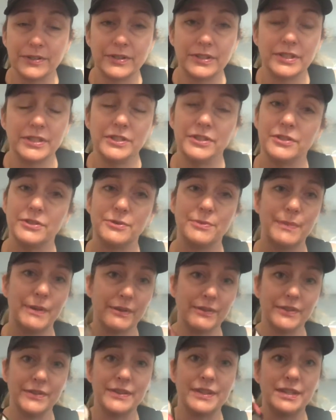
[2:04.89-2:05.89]
You can use
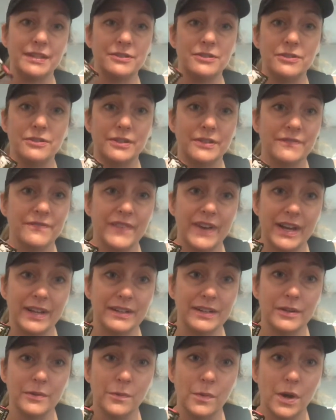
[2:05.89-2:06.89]
both of these. You can
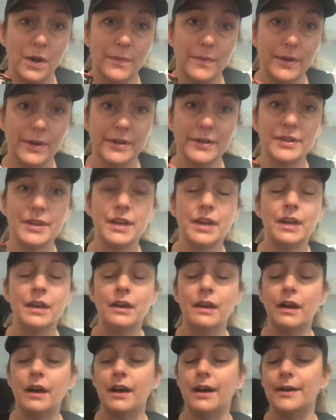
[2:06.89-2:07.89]
find at Walmart.
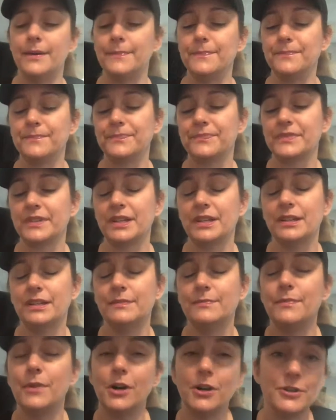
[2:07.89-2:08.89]

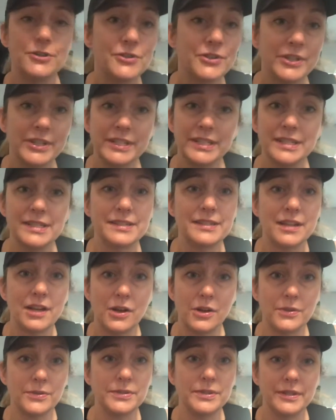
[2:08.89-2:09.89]
Margarine is a
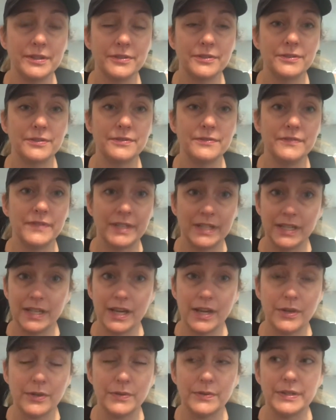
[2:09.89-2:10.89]
whole nother
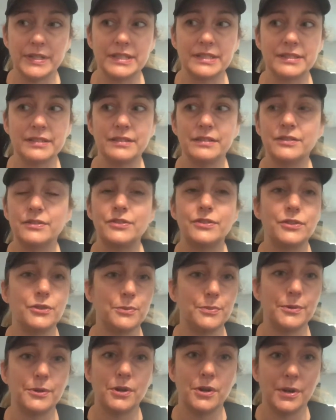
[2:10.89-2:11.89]
video. It's
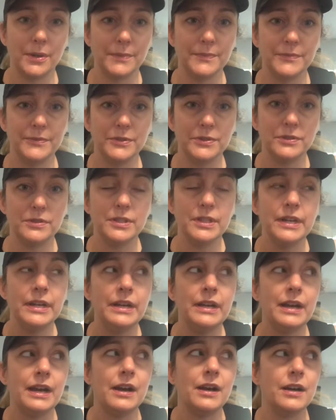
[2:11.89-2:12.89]
super harmful.
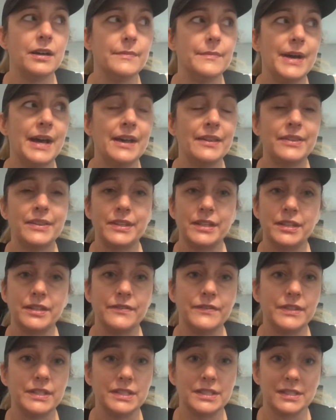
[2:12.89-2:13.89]
I think
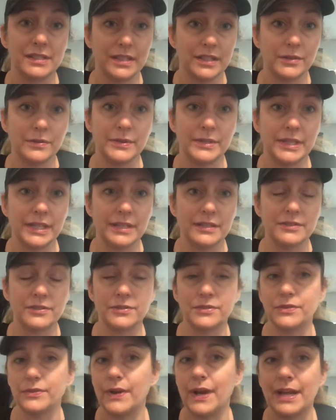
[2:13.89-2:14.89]
of it as liquid
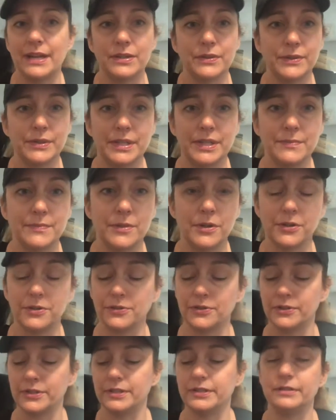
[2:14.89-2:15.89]
cancer, so I don't keep
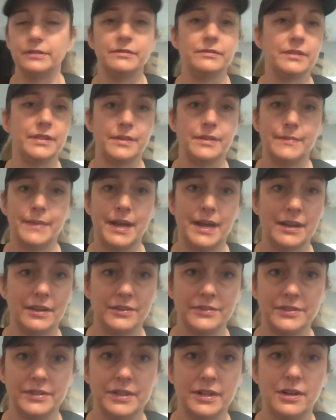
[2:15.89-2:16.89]
margarine in my
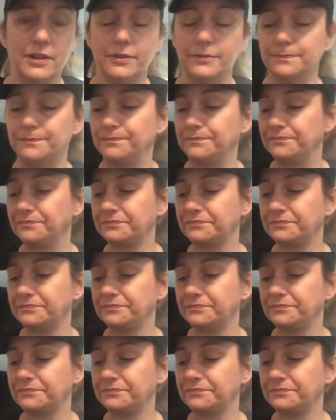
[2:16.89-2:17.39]
house at all.